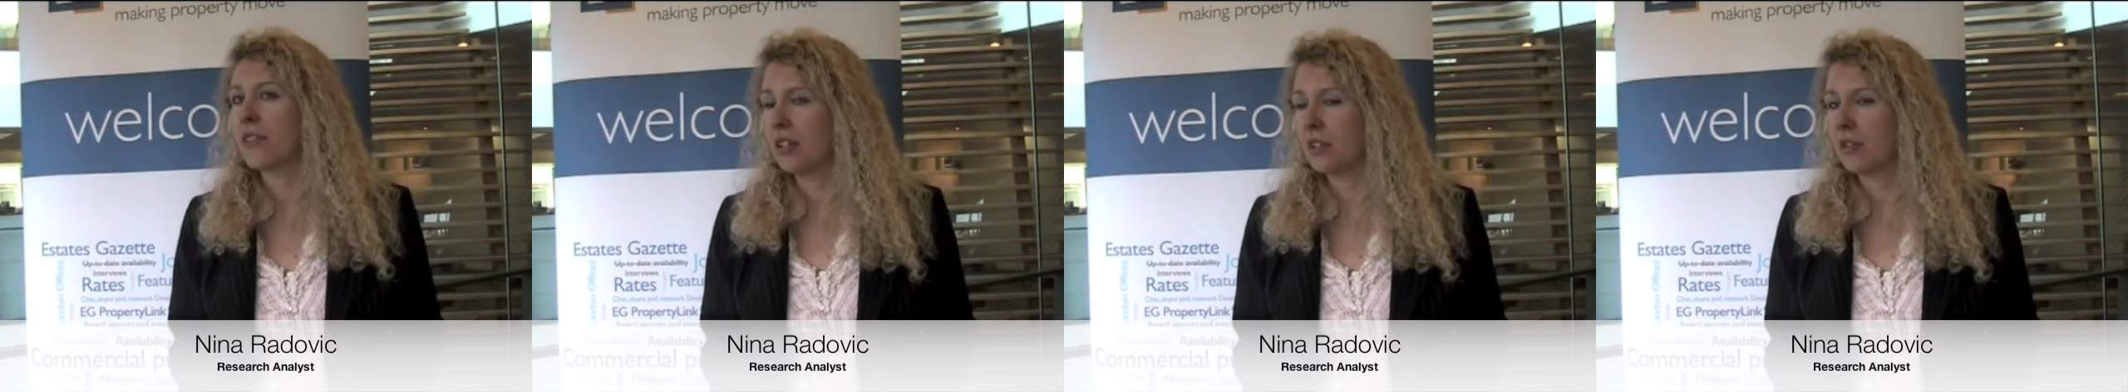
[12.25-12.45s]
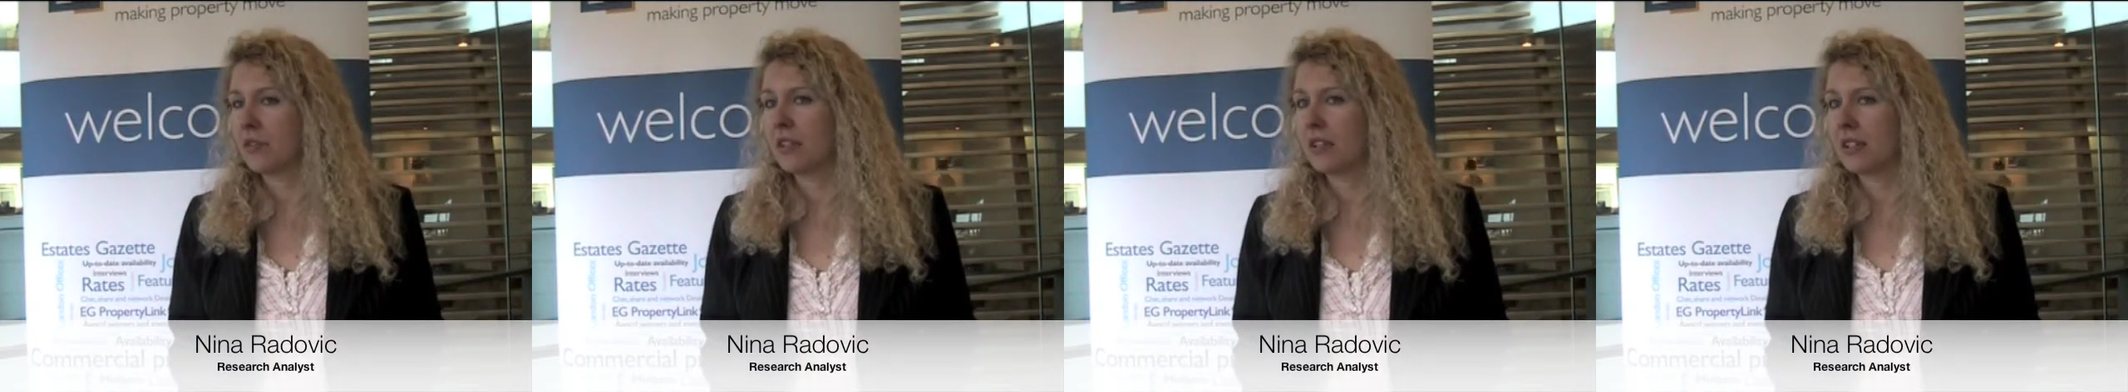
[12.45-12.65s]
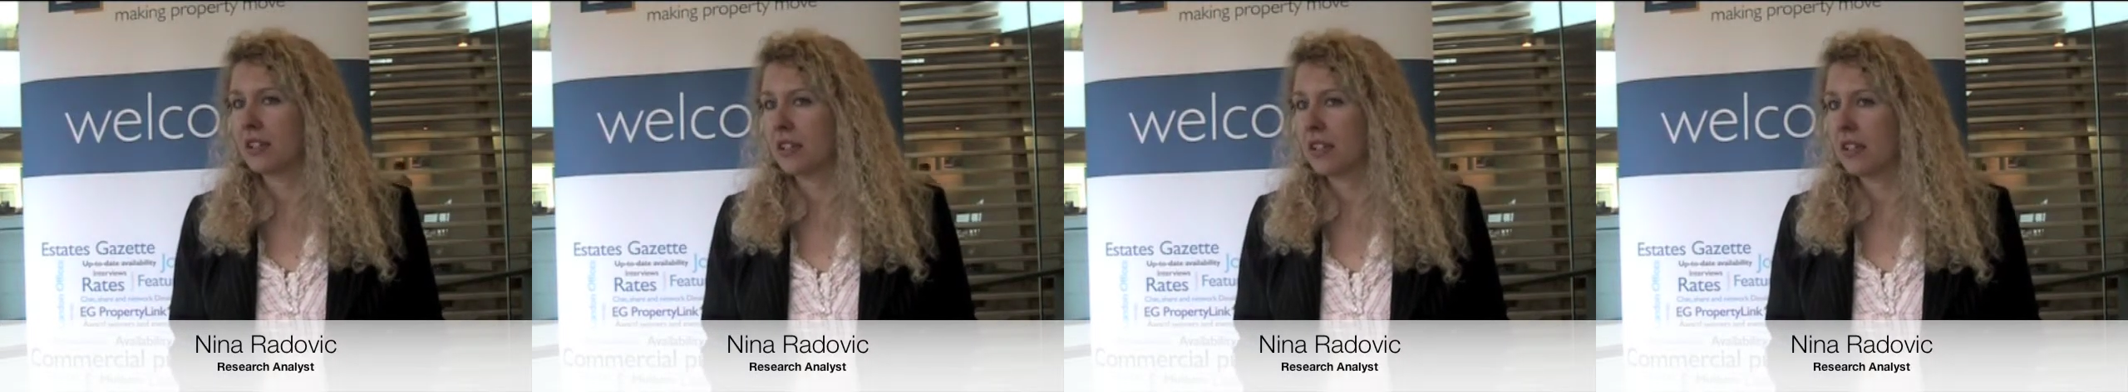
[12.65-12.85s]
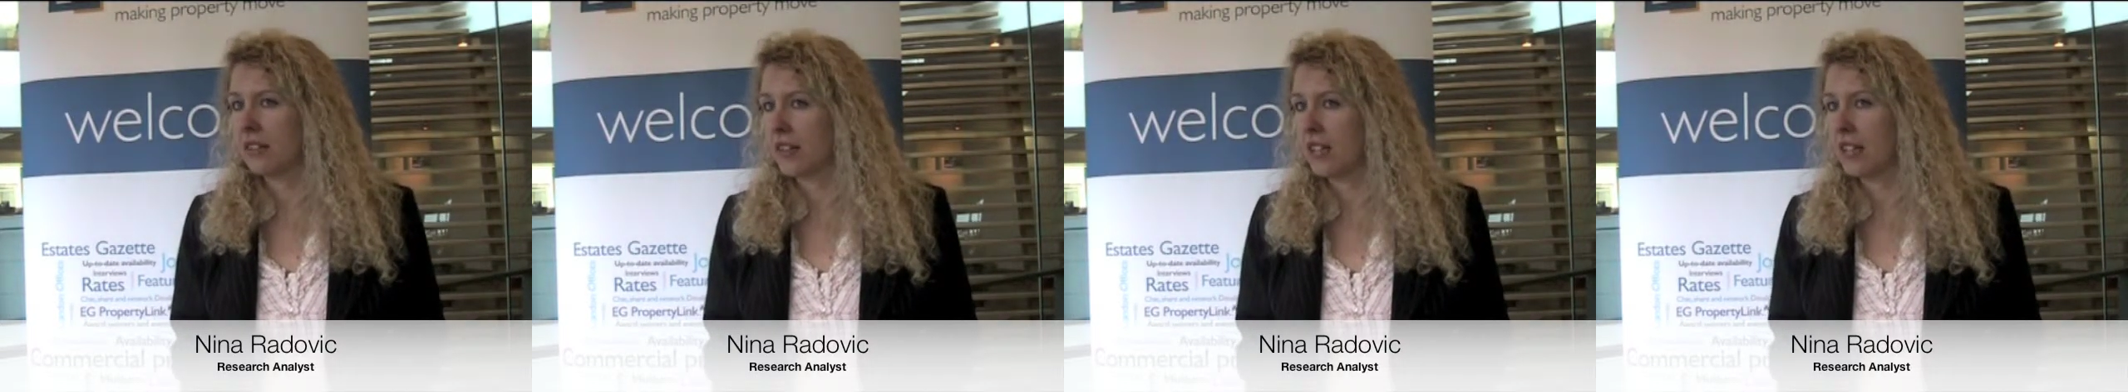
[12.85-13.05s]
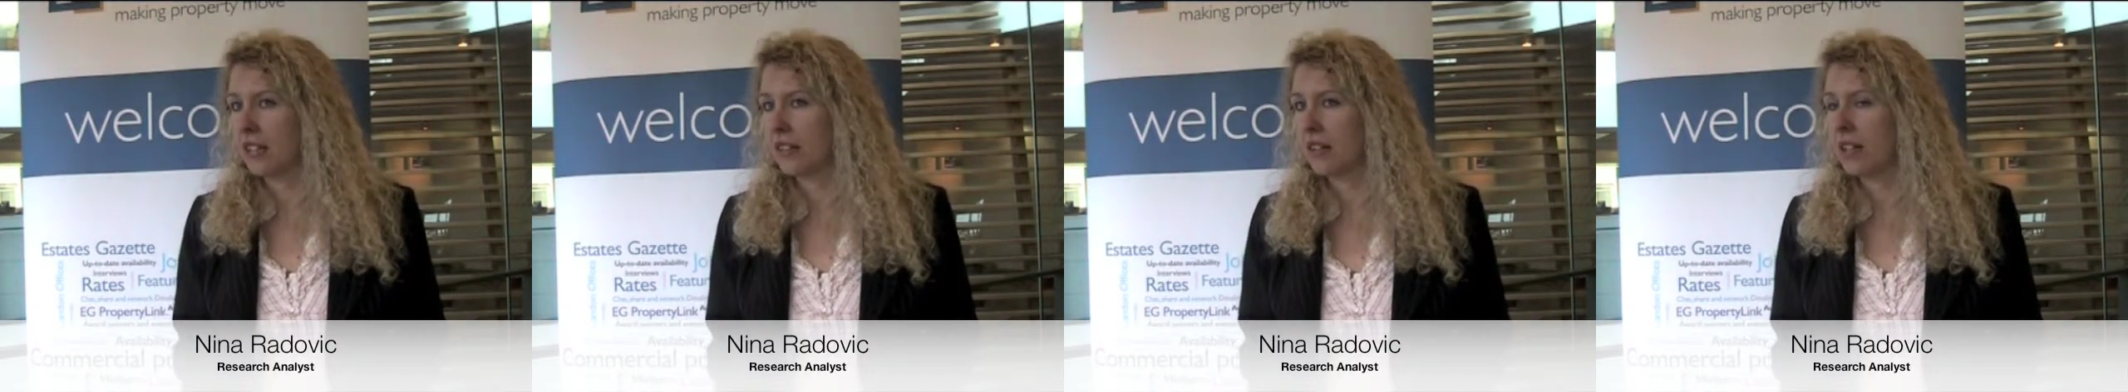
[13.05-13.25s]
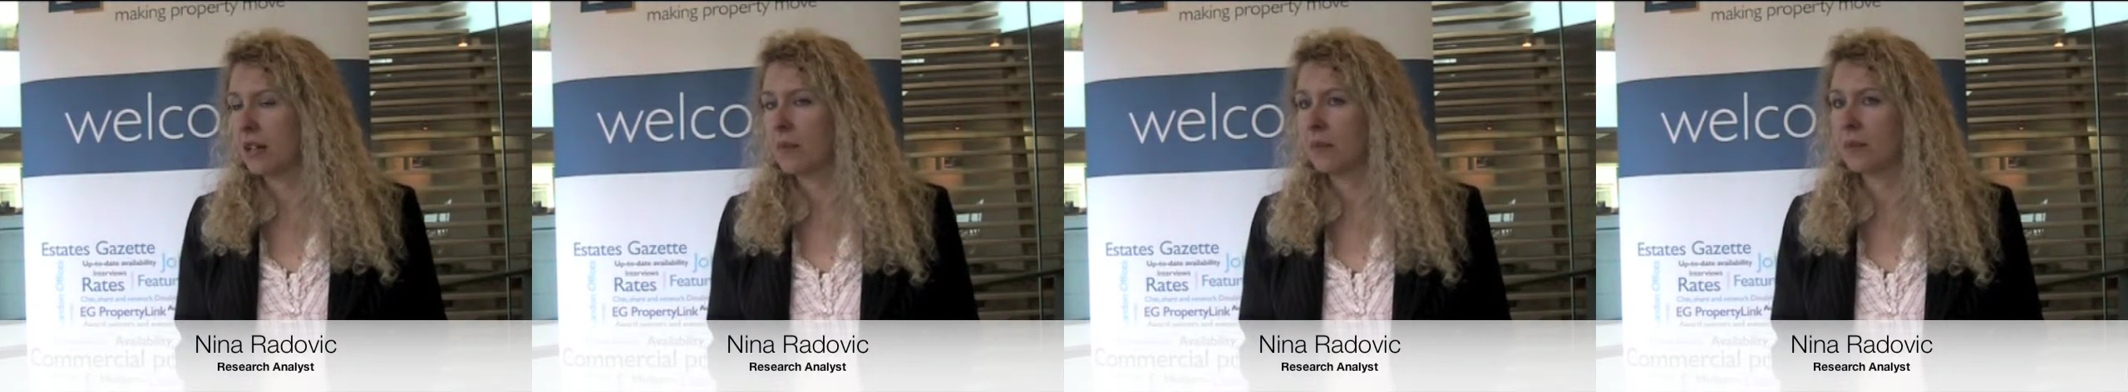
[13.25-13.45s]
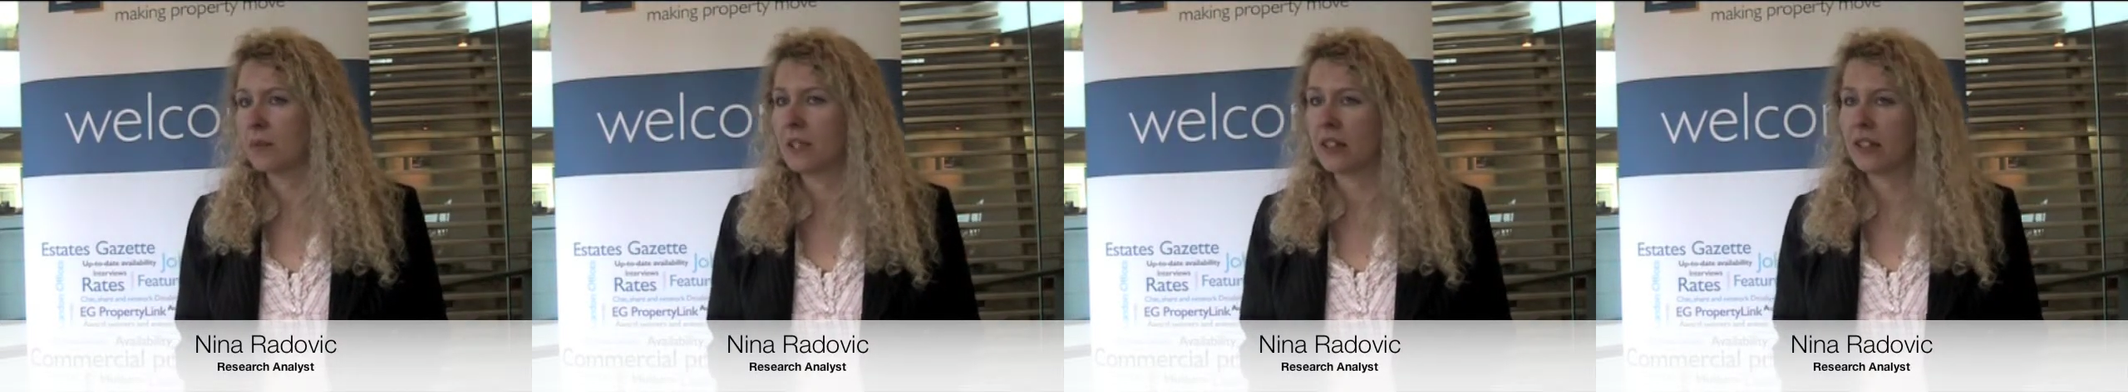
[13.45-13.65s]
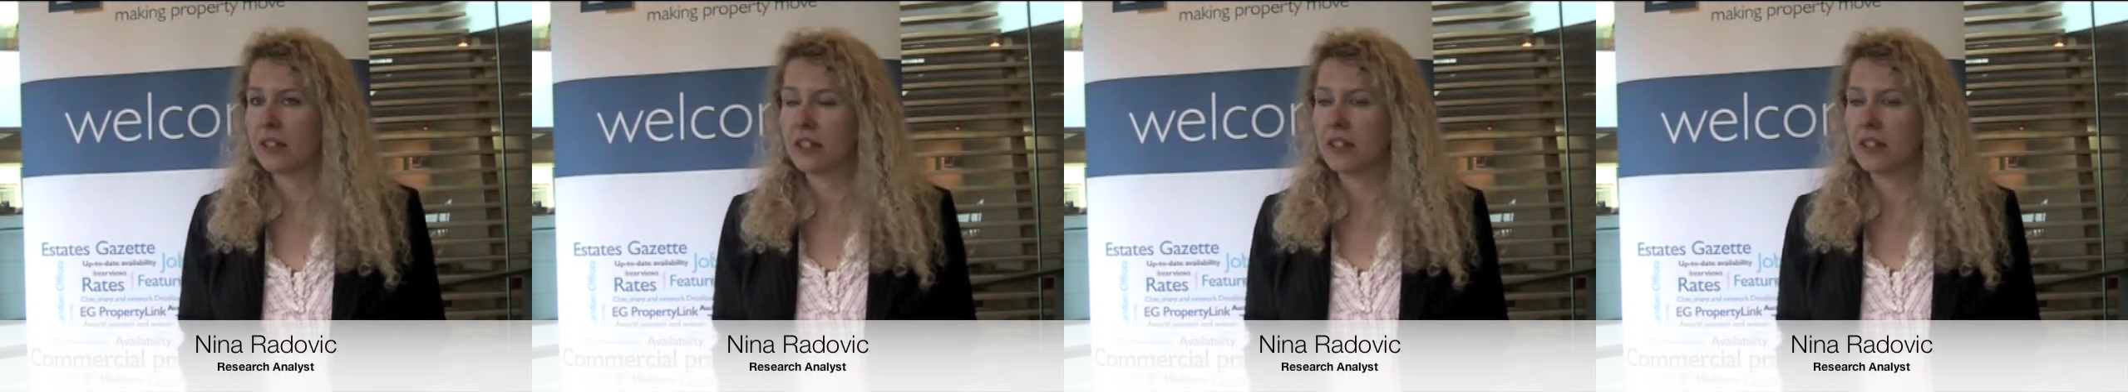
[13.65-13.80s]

increased their take up.